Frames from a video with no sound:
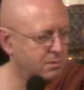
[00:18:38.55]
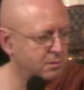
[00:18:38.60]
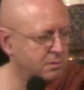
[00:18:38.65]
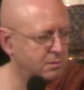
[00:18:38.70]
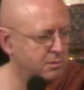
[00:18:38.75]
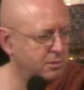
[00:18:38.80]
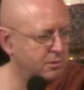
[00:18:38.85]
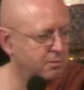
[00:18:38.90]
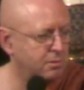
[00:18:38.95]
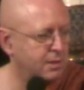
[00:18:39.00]

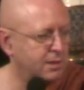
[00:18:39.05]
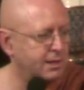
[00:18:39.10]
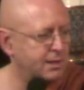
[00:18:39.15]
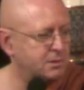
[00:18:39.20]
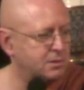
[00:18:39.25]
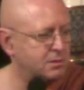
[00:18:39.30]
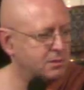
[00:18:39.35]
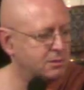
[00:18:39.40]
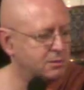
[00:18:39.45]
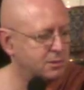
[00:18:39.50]
The
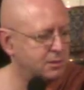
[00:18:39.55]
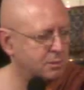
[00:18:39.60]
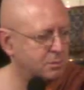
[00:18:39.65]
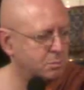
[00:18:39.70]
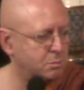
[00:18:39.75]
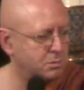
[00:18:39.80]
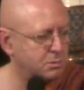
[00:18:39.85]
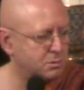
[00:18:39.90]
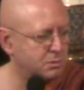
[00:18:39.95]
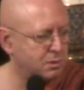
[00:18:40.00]
relationship
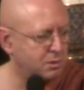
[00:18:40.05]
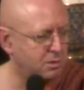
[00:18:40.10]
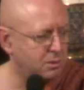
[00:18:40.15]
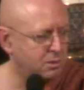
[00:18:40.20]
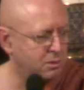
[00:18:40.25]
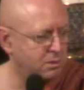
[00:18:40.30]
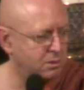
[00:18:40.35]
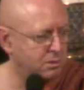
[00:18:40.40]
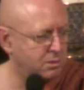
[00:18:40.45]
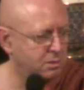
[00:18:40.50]
was
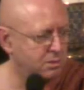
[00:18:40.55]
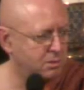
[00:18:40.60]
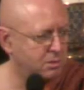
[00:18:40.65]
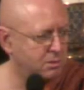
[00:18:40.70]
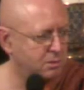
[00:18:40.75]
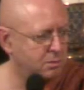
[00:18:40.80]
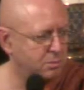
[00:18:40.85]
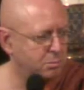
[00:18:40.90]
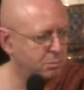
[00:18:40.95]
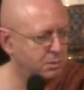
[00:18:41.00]
gone,
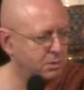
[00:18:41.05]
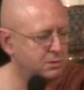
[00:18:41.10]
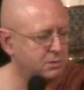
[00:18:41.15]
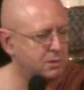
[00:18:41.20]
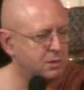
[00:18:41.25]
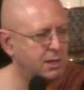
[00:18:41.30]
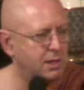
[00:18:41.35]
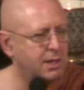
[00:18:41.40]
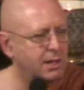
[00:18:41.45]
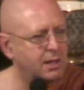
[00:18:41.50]
but
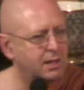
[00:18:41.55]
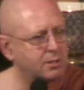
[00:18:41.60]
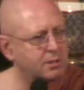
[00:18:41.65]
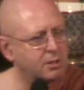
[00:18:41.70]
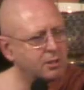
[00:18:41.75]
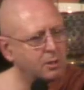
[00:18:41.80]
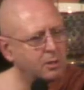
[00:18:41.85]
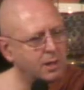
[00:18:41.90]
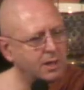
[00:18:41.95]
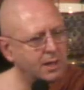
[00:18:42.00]
she had
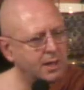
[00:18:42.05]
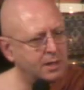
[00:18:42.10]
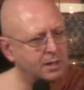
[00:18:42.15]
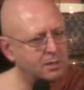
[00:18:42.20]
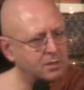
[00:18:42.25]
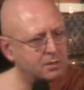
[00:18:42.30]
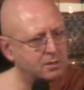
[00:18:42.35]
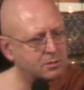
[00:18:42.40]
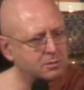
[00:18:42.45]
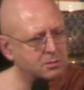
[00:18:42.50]
no
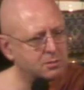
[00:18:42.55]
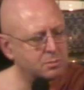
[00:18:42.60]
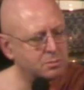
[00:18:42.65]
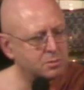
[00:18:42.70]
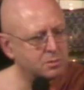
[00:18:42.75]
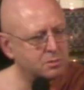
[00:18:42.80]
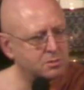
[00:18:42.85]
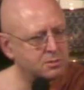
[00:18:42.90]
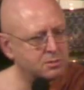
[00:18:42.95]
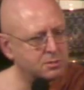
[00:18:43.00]
anger
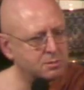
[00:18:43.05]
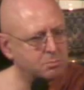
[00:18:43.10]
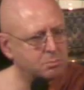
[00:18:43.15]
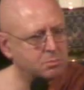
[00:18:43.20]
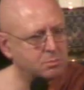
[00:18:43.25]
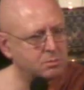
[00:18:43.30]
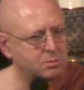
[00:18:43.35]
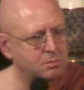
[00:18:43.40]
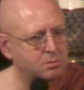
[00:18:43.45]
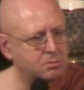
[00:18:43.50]
towards him
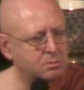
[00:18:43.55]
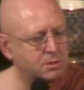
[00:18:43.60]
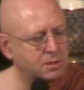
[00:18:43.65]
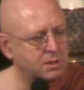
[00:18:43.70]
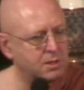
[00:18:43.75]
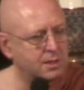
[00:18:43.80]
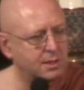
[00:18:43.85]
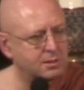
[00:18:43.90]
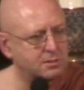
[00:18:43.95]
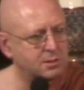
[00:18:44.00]

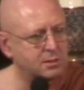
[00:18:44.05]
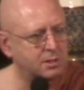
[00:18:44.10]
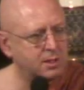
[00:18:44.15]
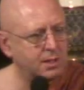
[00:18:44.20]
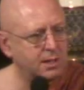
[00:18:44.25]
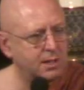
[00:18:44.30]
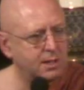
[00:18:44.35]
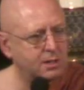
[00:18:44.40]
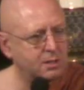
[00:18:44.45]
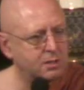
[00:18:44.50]
realizing the
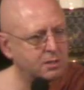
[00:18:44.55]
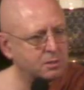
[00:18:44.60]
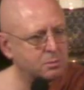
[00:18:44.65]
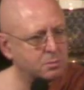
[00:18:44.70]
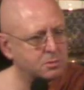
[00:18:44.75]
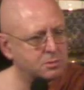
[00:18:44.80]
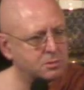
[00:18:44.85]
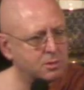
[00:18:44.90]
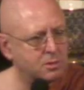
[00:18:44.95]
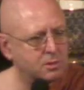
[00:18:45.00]
anger
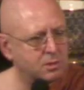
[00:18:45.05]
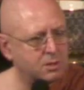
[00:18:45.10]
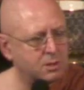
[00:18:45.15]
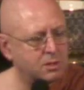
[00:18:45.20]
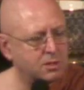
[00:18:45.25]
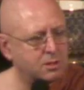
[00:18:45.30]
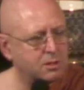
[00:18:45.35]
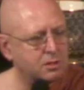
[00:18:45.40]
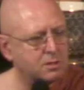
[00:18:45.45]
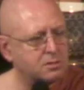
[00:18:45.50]
was not going
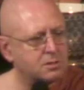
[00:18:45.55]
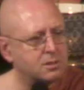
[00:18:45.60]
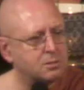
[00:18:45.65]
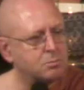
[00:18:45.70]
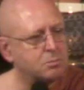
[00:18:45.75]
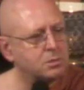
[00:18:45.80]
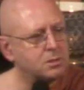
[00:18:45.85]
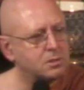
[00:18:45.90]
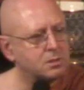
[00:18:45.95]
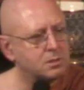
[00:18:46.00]
to hurt
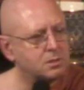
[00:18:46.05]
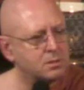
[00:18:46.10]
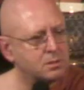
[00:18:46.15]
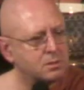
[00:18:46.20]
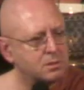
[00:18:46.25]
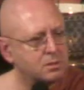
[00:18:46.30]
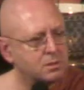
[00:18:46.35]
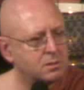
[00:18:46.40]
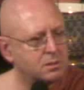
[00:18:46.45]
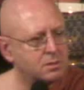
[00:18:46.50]
him
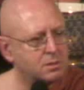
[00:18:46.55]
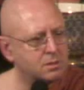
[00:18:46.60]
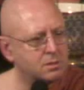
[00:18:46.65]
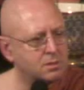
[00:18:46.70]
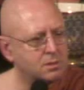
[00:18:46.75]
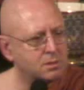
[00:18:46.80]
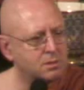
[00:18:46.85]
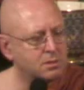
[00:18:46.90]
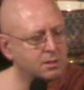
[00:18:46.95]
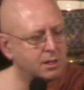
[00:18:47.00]

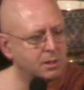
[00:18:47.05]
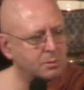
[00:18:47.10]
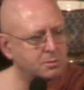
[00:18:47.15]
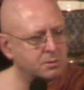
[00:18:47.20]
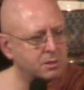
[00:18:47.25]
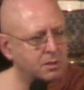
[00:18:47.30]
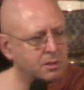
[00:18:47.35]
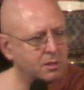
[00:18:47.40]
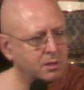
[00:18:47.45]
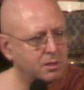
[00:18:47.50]
and it was
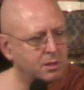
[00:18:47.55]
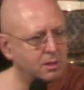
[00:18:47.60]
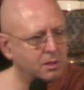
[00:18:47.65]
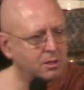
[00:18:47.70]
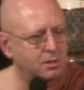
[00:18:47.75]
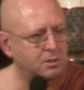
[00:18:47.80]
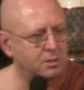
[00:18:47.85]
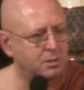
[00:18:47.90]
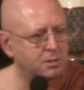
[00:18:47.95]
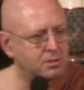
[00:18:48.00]
only going to
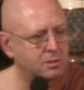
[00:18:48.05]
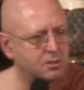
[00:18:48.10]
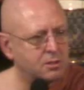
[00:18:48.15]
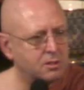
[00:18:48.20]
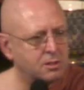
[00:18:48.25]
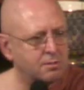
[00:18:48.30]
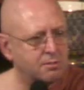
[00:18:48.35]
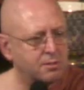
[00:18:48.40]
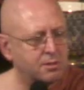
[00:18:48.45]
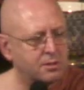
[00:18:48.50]
hurt
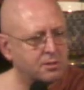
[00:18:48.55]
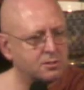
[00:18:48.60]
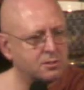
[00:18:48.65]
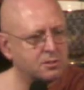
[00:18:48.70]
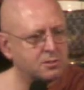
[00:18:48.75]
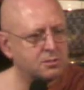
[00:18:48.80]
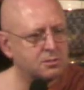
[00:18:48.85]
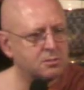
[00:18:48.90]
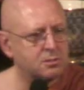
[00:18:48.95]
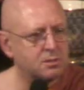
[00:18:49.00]
her and her
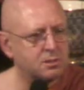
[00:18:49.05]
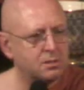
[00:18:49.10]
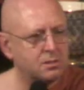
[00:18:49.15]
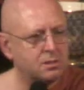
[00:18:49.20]
children.